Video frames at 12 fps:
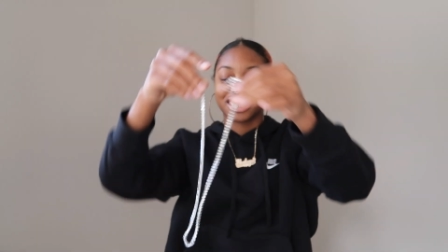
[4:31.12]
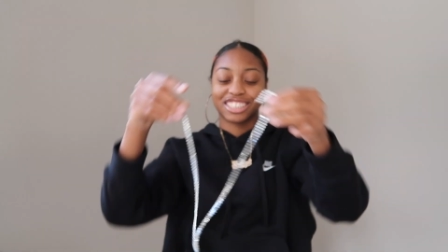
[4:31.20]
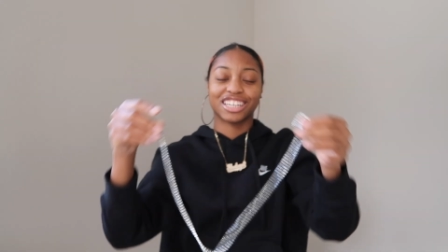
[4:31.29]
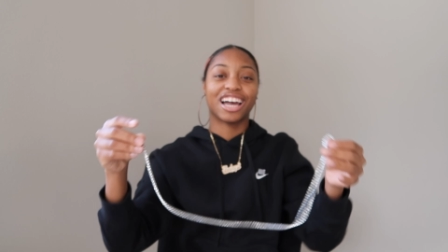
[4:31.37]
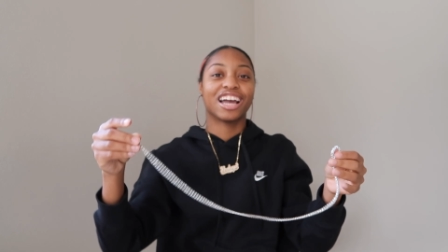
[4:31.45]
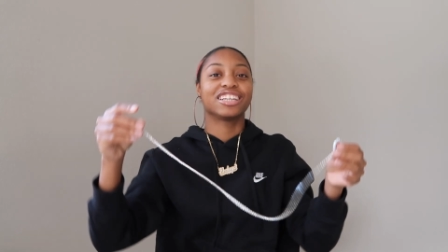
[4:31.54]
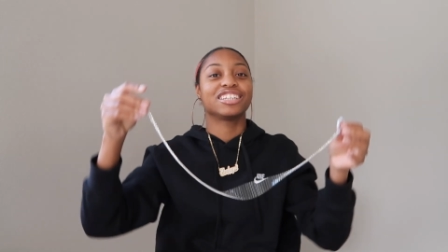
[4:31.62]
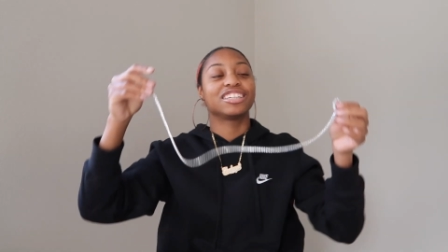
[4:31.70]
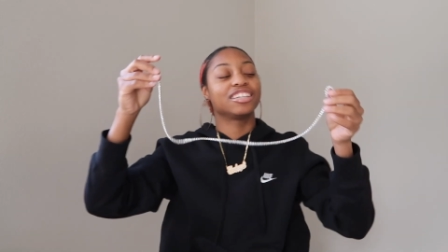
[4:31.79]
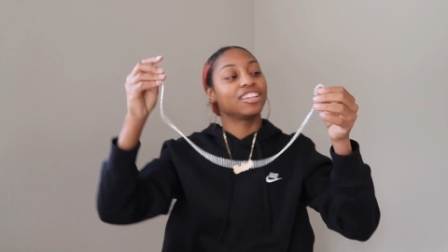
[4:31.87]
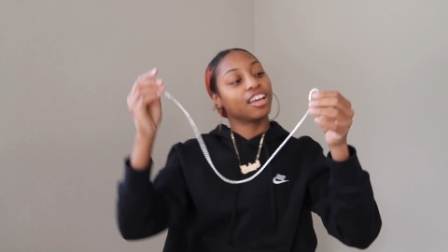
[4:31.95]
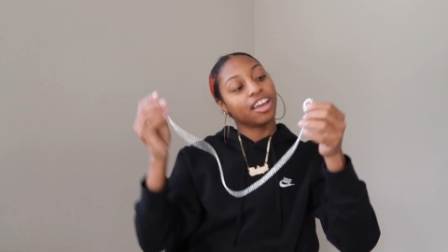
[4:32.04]

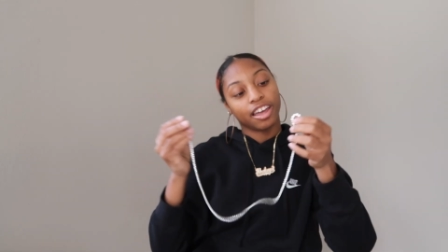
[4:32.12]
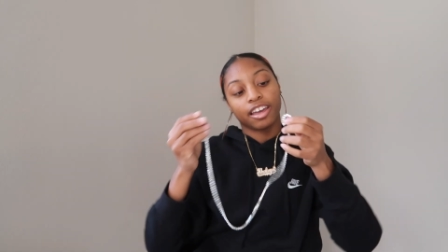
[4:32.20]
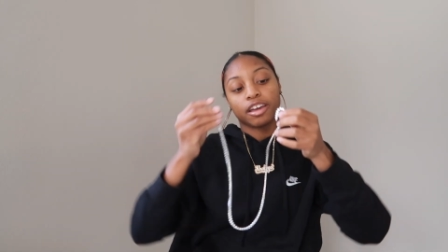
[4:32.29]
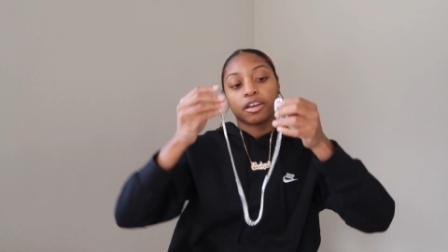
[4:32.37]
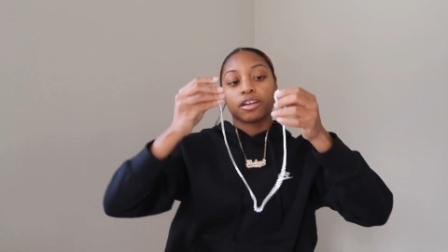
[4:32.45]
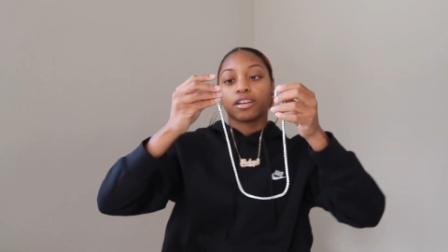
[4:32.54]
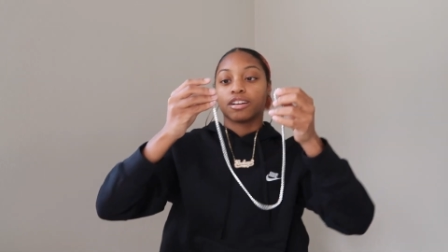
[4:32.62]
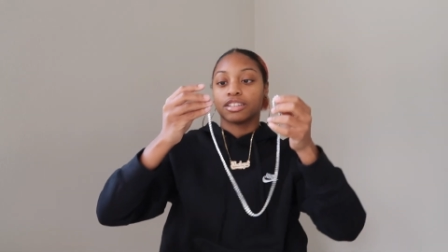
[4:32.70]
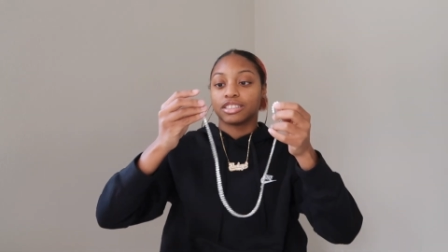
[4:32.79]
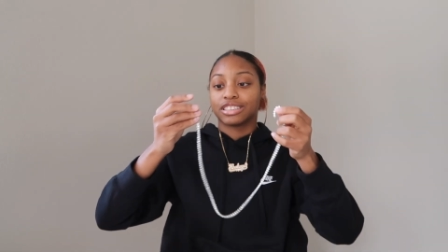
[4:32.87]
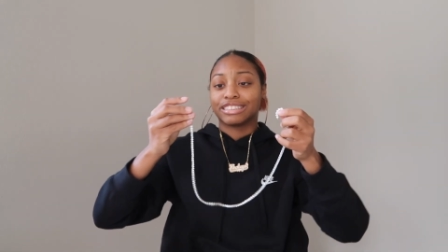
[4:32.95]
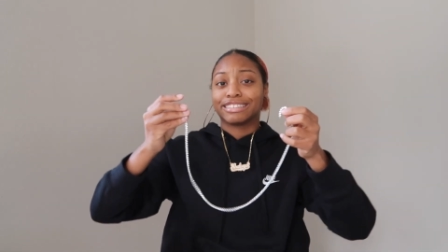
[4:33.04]
shining.
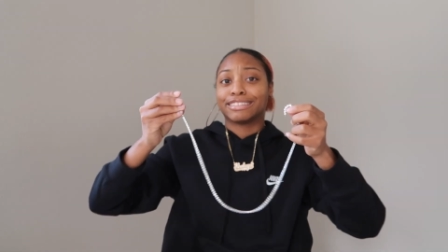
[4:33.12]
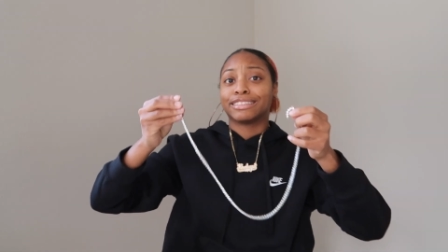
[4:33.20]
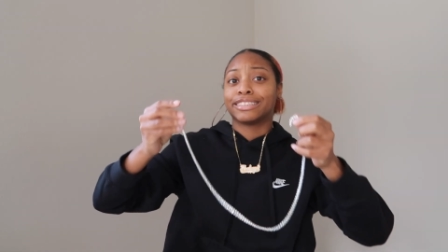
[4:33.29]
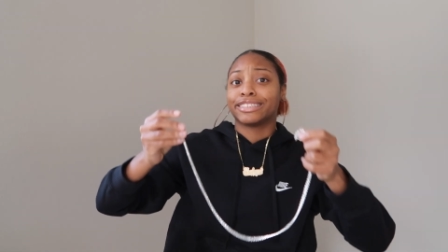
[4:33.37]
Uh,